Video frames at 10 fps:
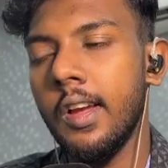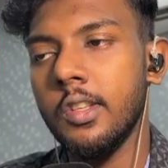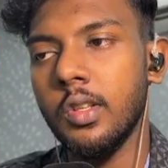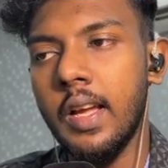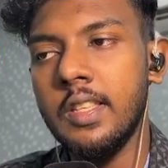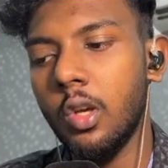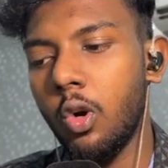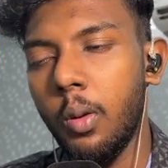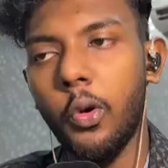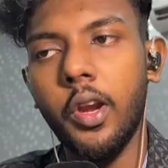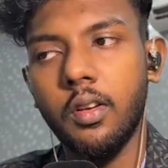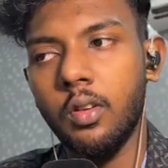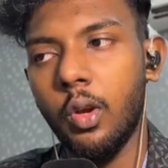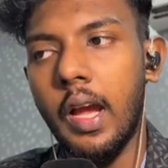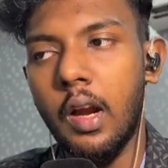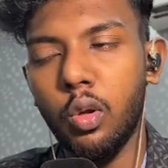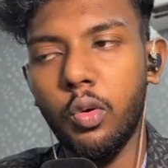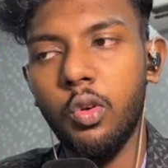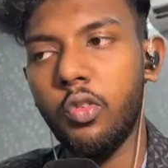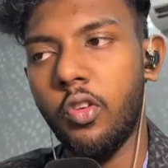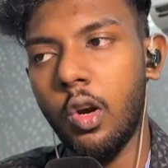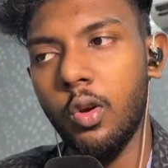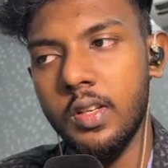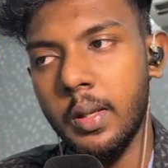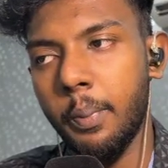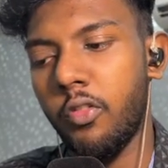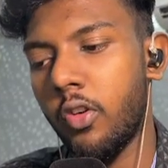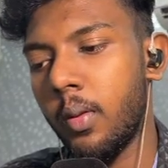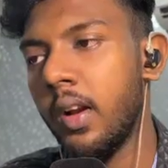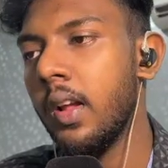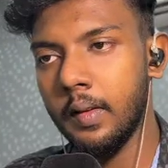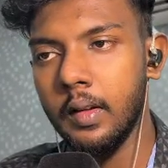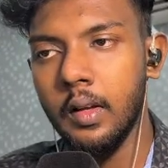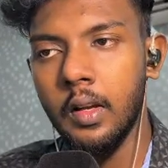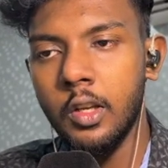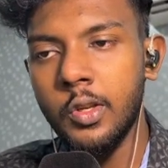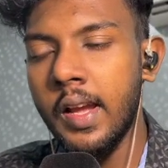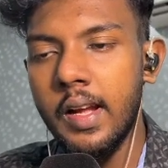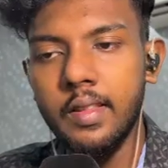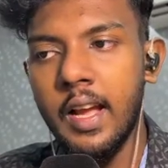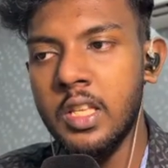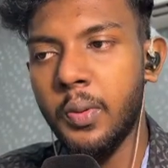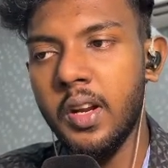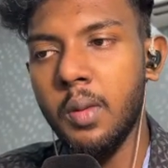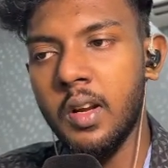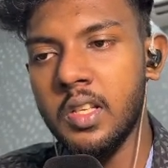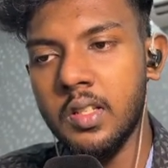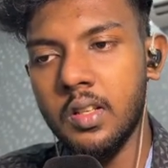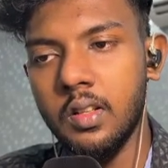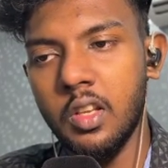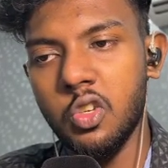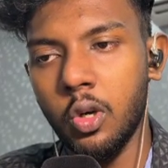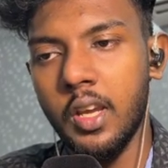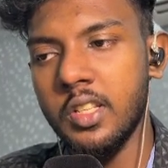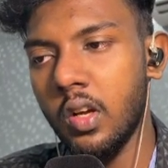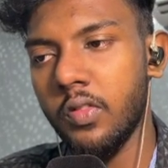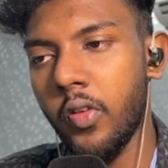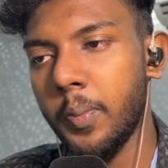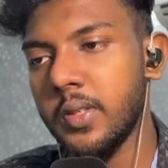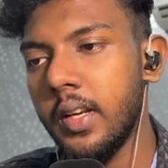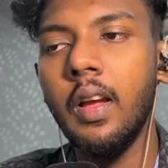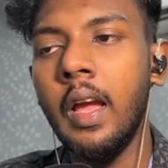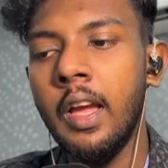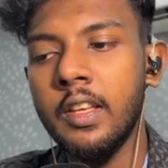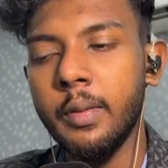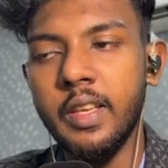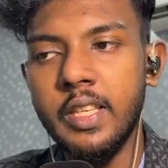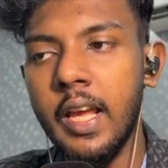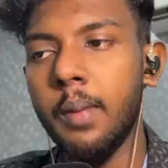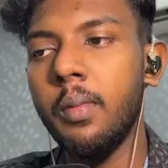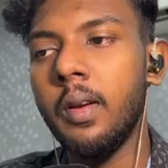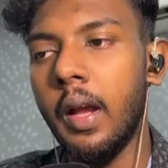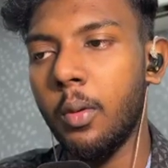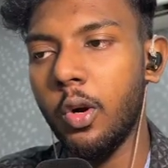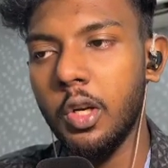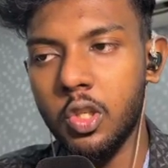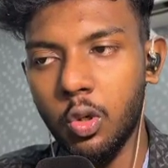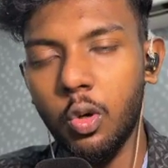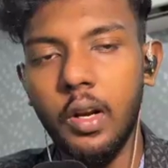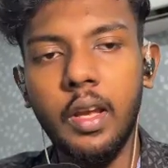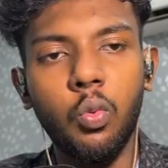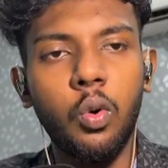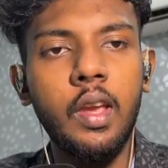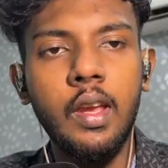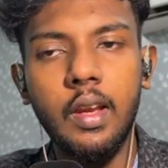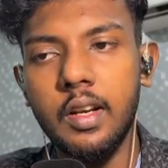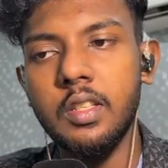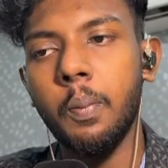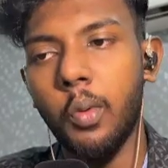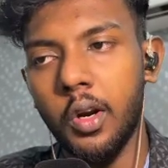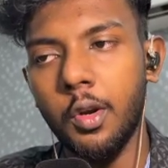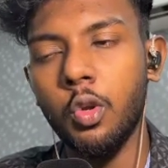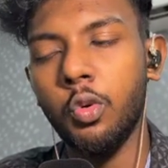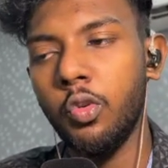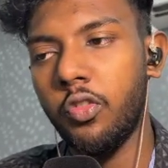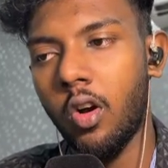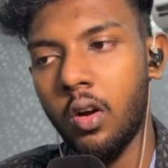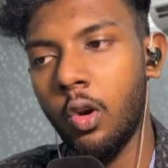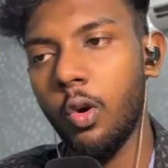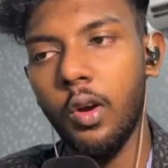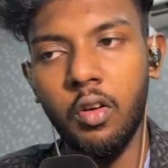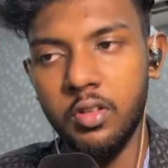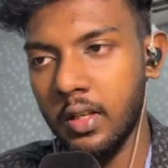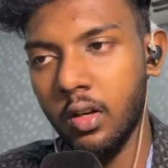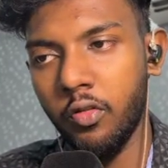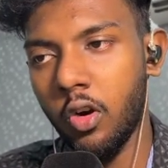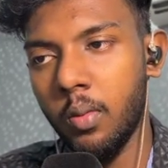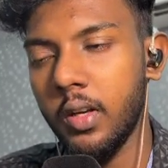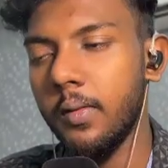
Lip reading: So that's the whole point, you have to follow a simple format. So yeah, that's pretty much the showcasing of the website. So basically I'm going to show like why it is important to follow a certain format.